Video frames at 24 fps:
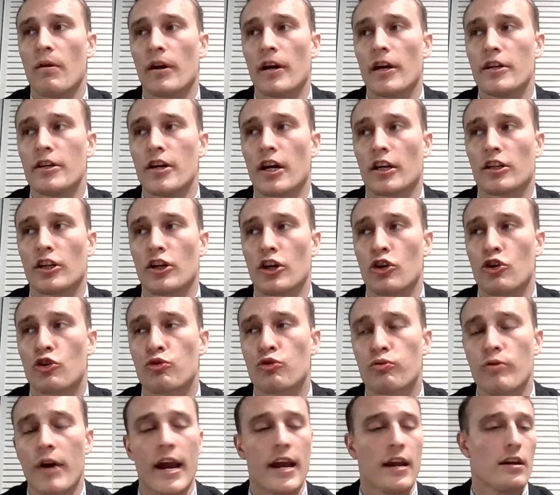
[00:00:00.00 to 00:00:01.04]
conducted a
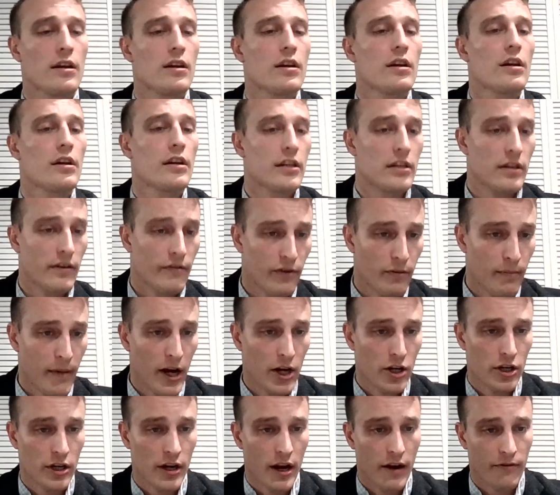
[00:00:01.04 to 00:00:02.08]
great
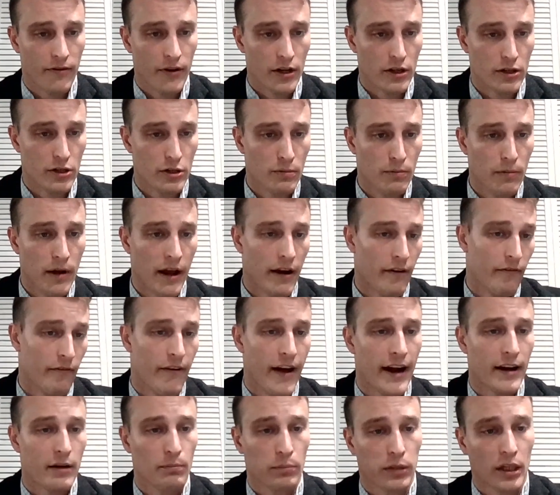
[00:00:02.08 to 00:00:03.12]
disinformation effort to, in
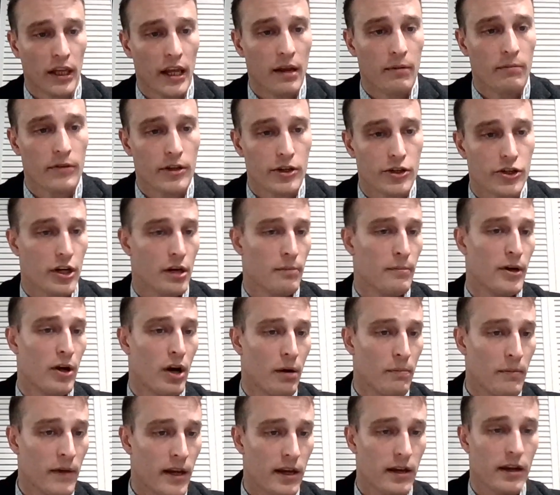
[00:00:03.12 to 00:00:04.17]
fact, blame the German
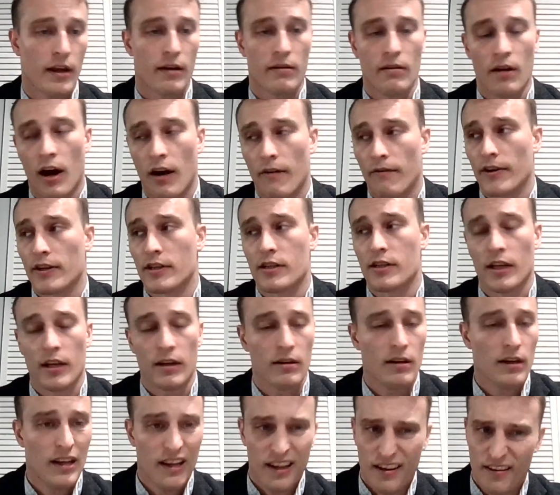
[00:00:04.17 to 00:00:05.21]
army. And obviously,
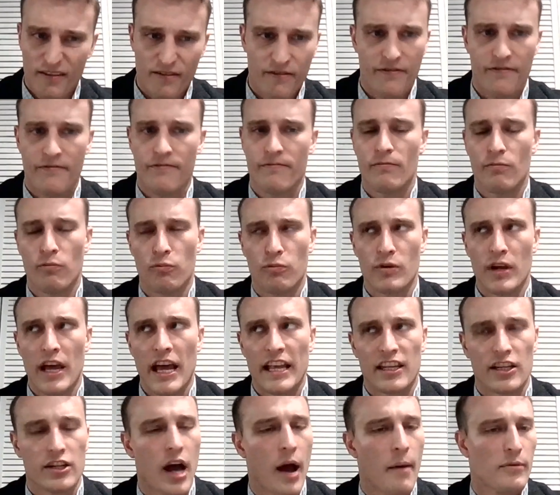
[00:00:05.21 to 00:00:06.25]
at
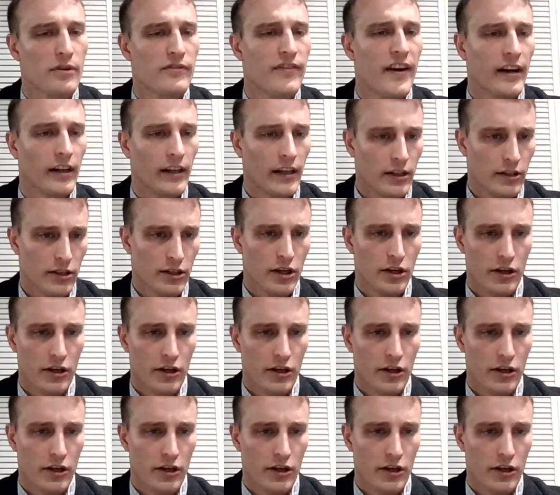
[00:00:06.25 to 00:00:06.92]
the time, it was fairly easy to